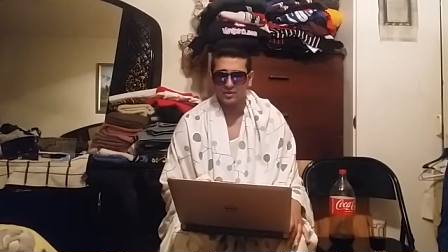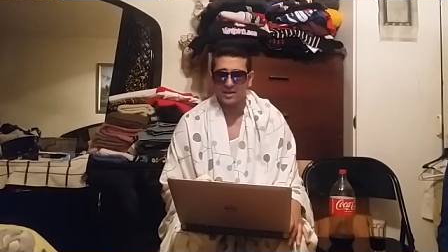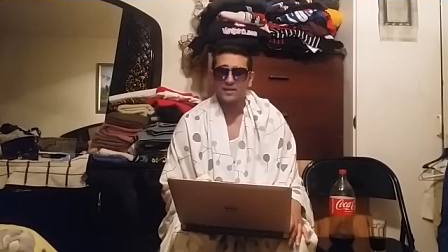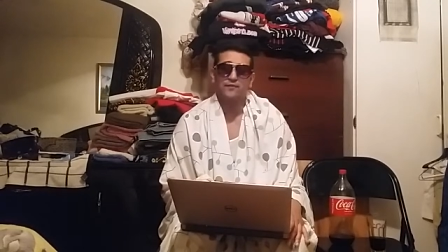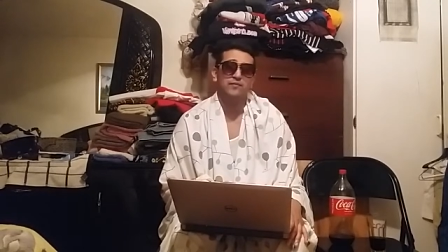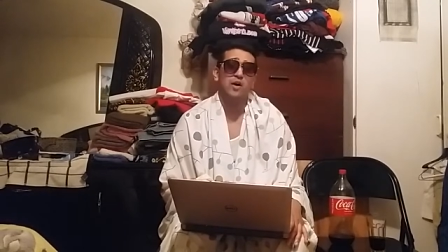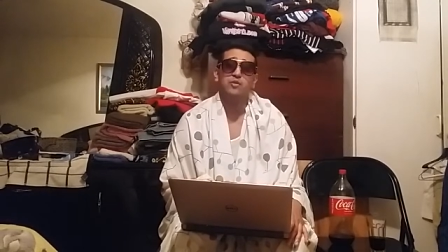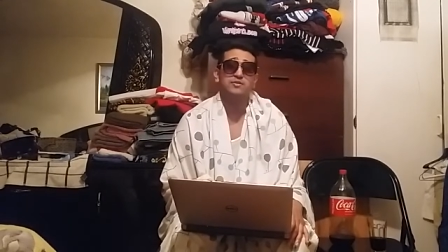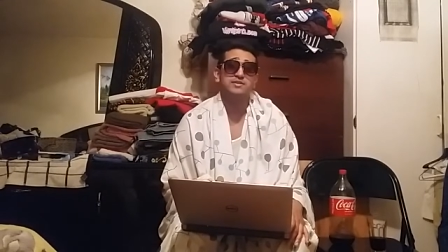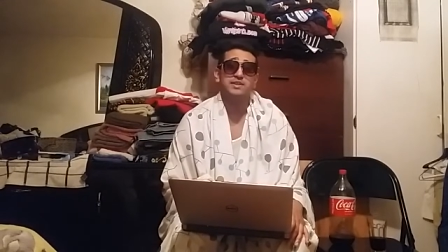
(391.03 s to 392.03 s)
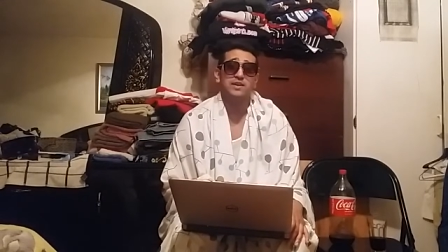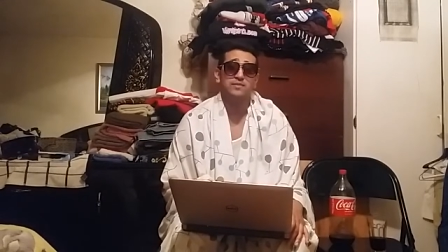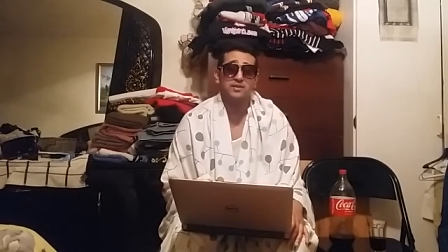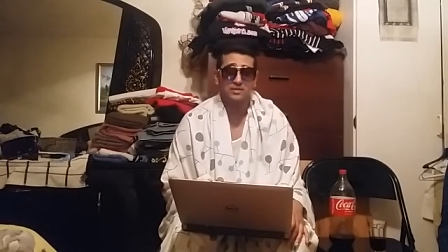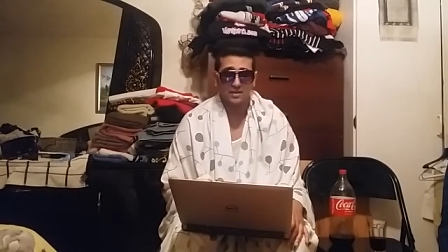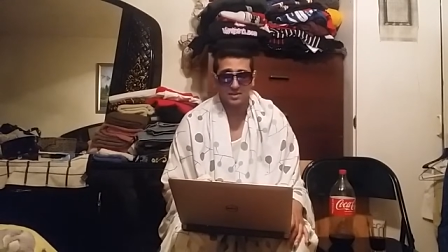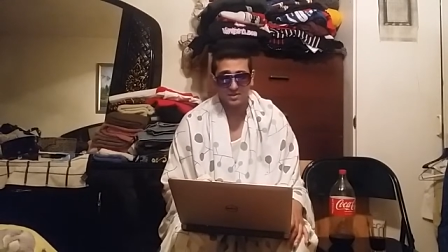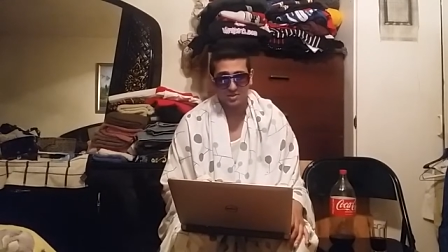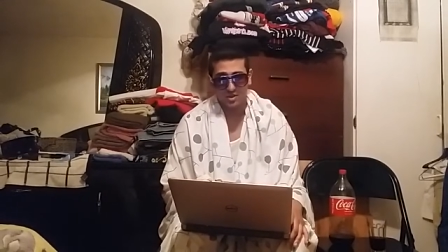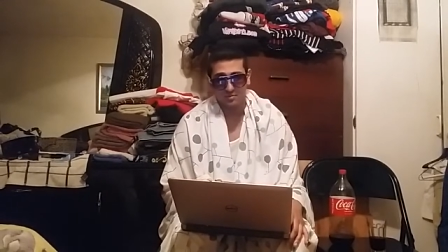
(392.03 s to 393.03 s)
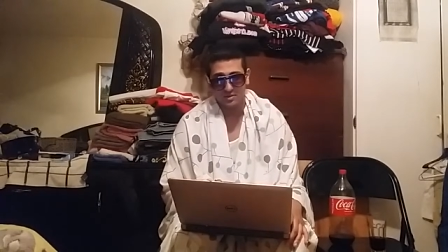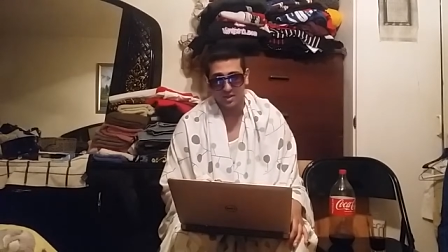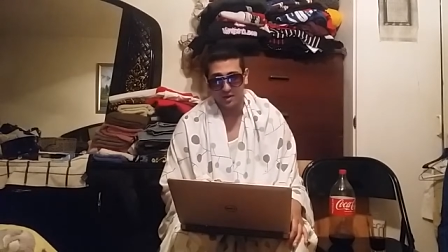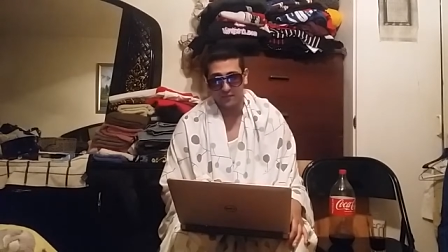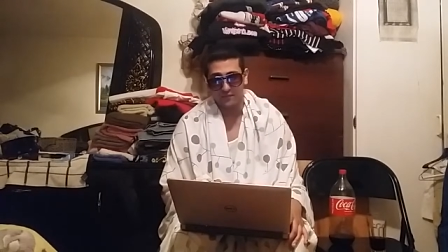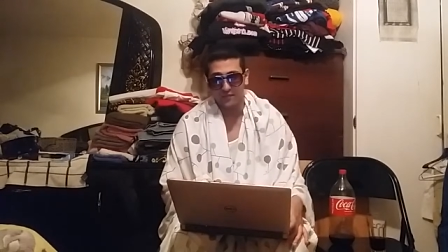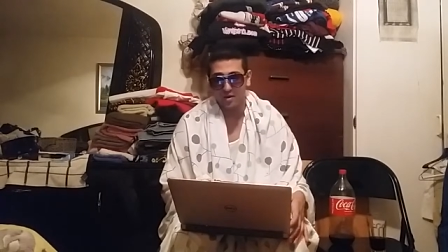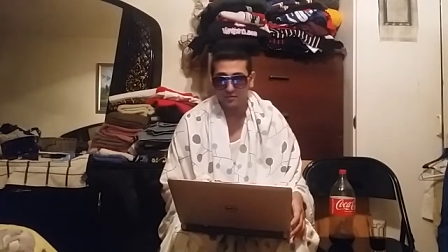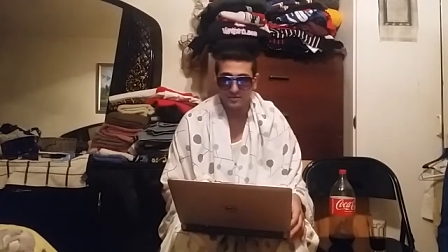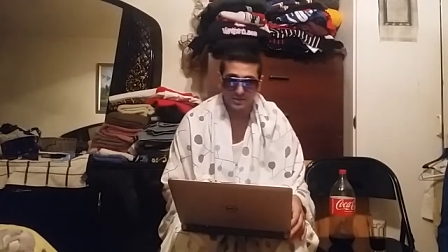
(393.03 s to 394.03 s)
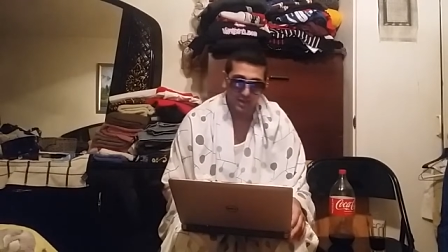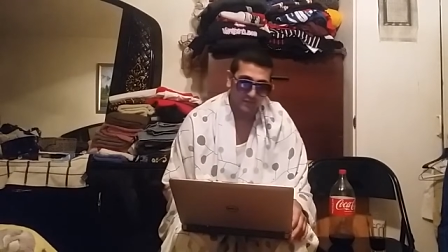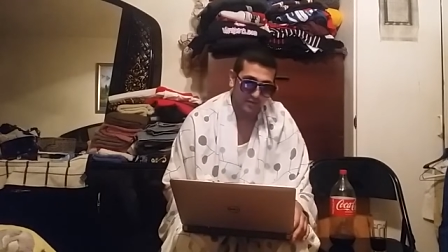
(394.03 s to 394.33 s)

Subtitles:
Not a fuck was given, ladies and gentlemen. Not a fuck was given.